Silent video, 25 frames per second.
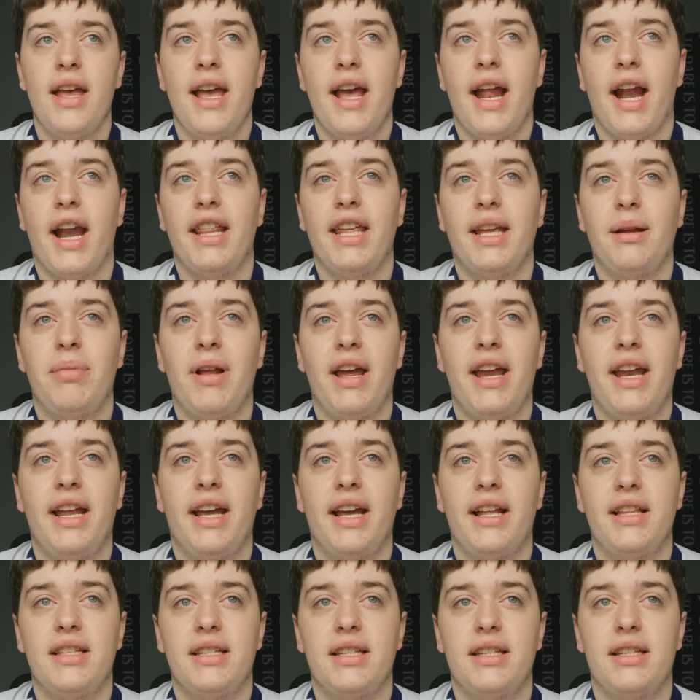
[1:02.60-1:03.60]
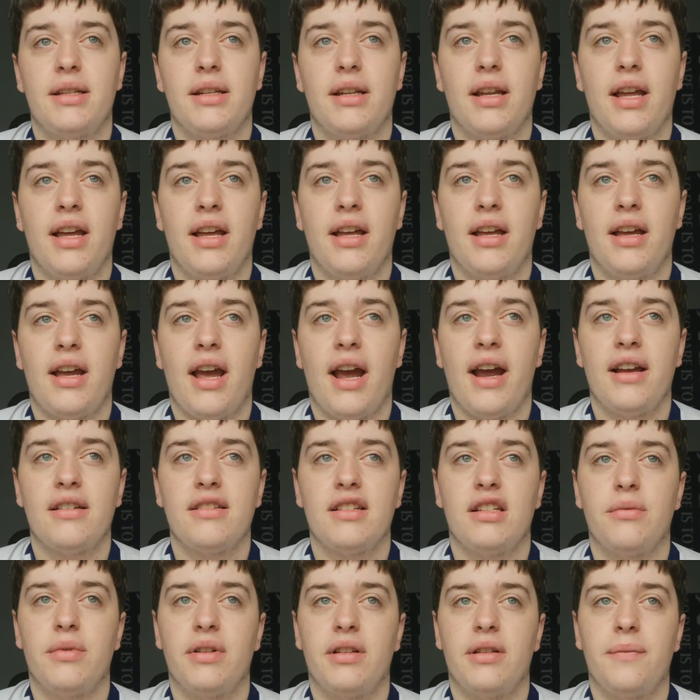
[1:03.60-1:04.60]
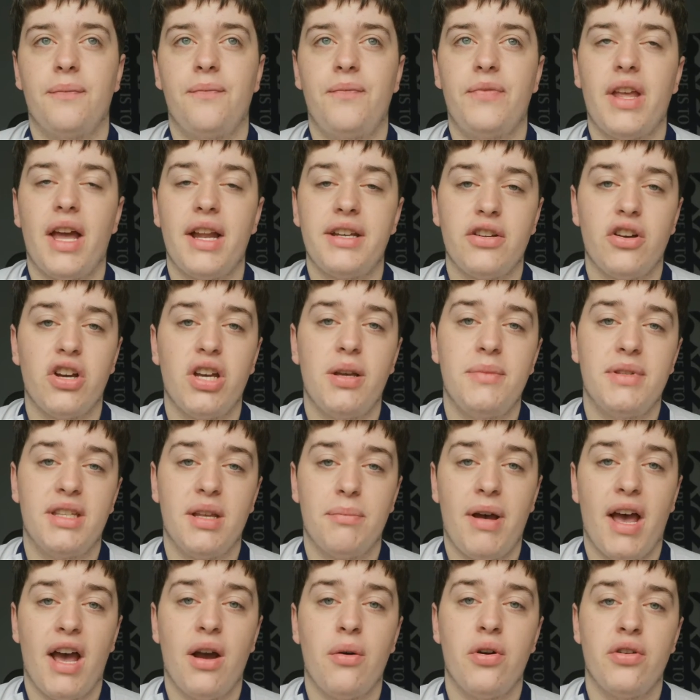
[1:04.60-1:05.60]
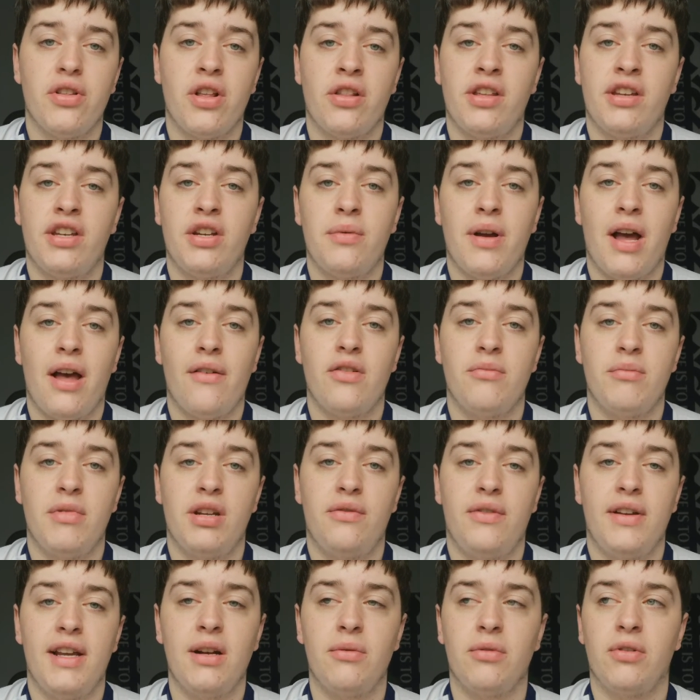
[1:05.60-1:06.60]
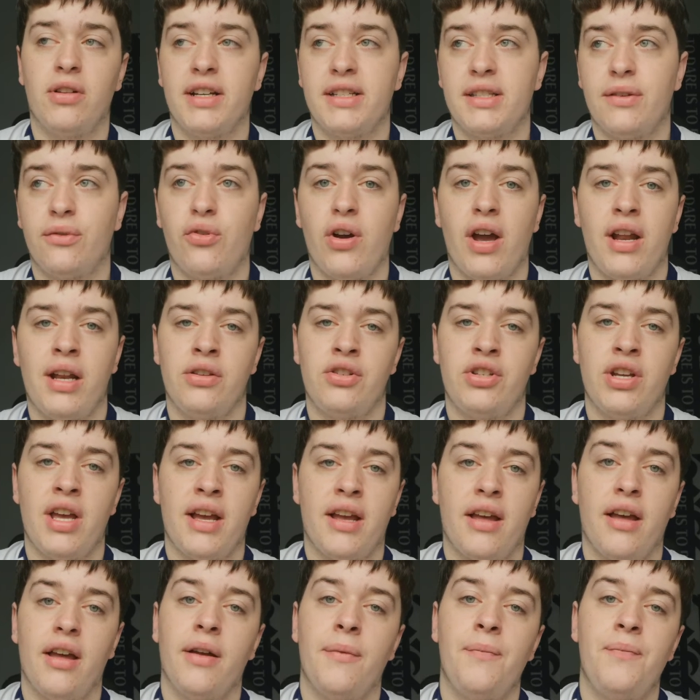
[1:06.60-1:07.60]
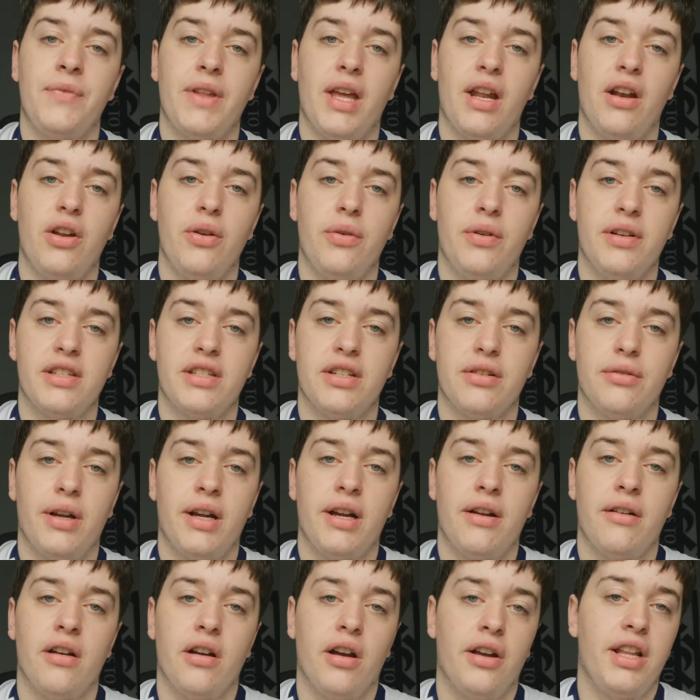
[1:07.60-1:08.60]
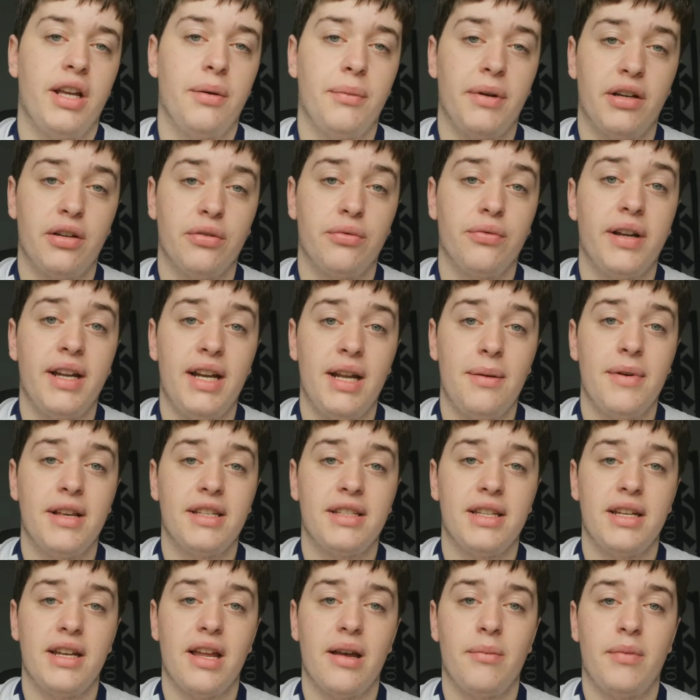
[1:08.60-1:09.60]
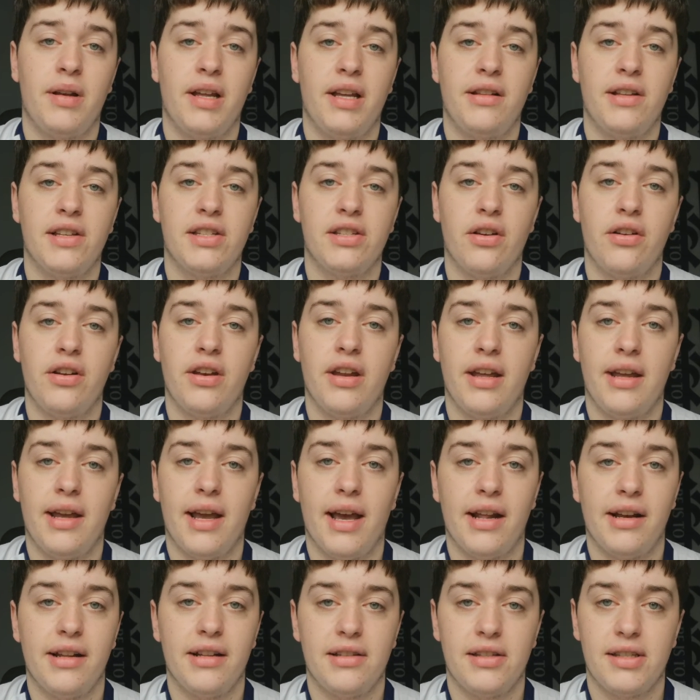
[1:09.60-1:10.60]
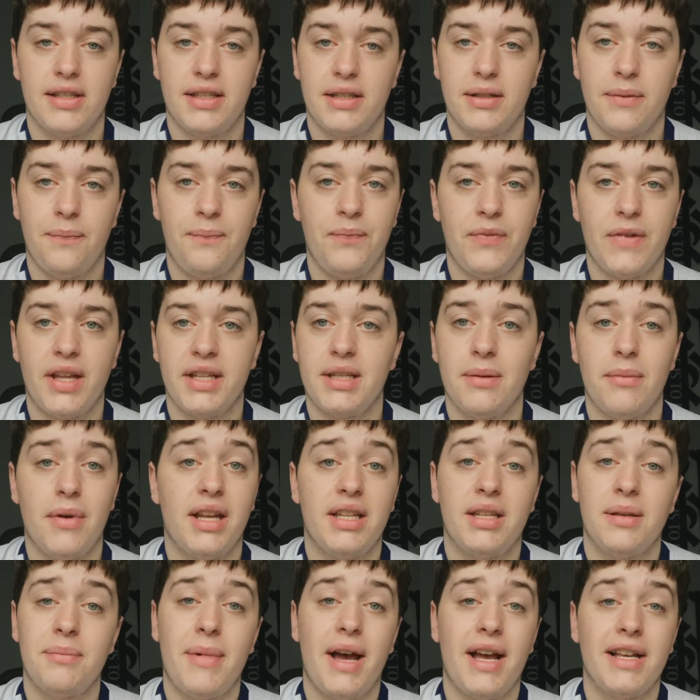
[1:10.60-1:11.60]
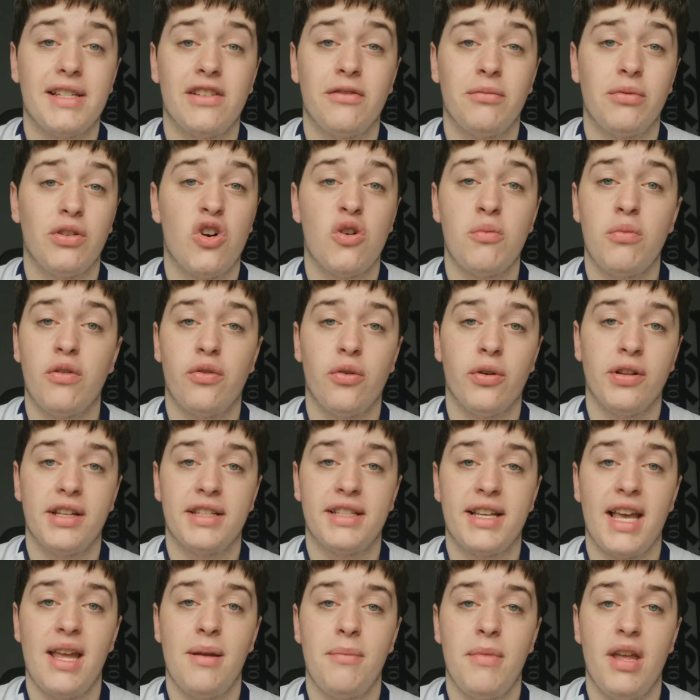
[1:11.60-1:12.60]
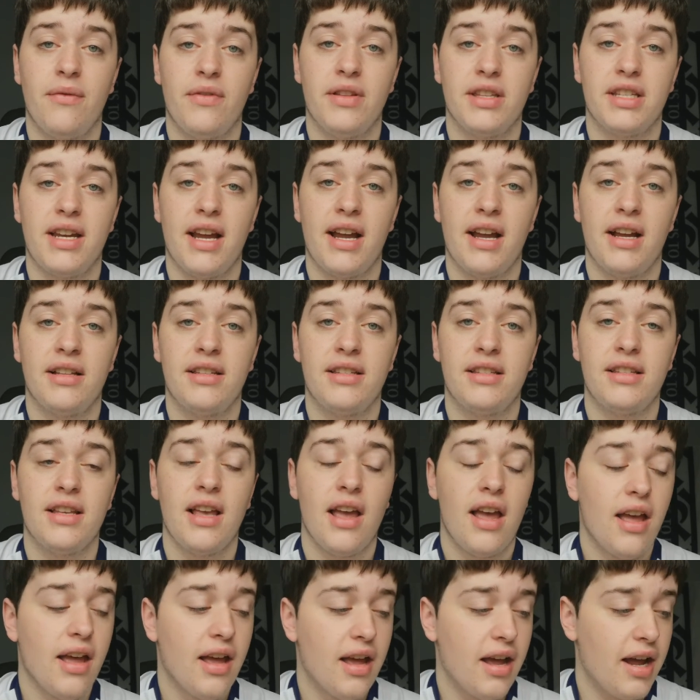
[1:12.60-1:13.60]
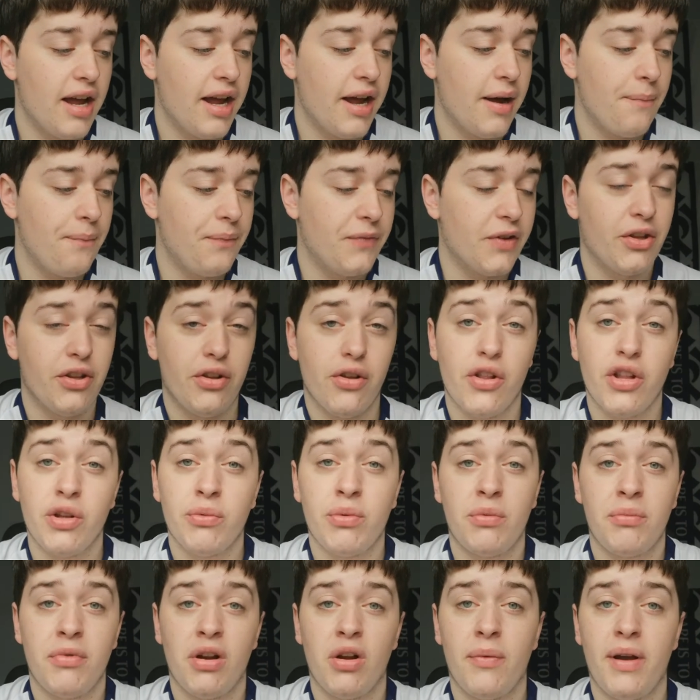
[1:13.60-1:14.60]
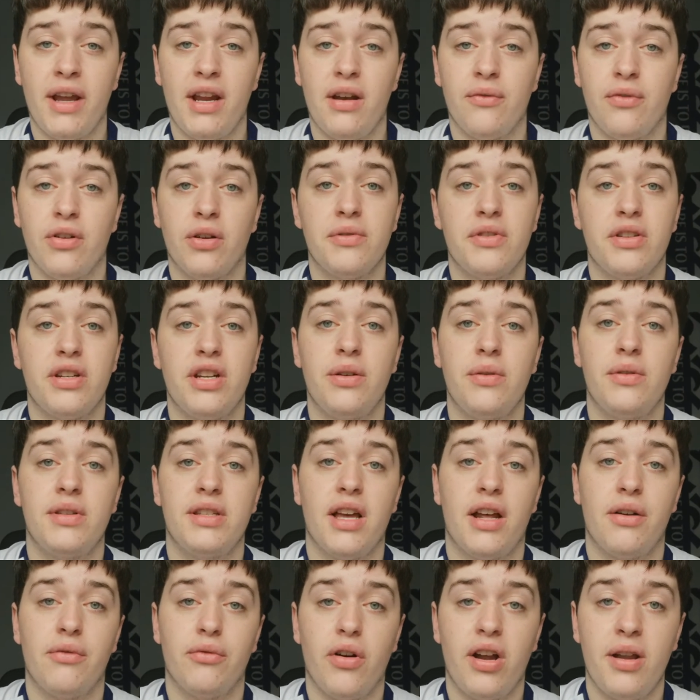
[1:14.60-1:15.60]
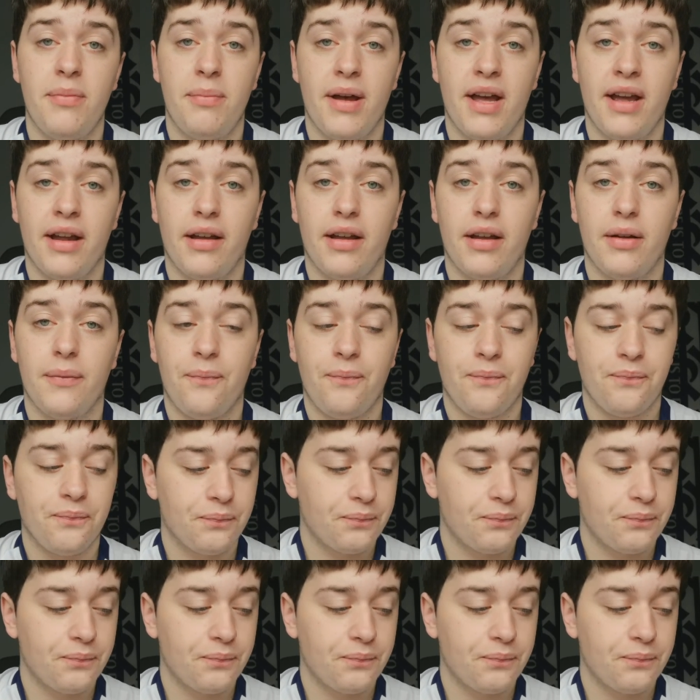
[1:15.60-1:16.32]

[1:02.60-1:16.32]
I think playing against Arsenal with, at times, the power that they do have in midfield with the likes of Granit Xhaka and Lucas Torreira, I think we could really miss Ndombele this Sunday, and it's a massive blow before this game even starts. The other one we were waiting for was news on right-back,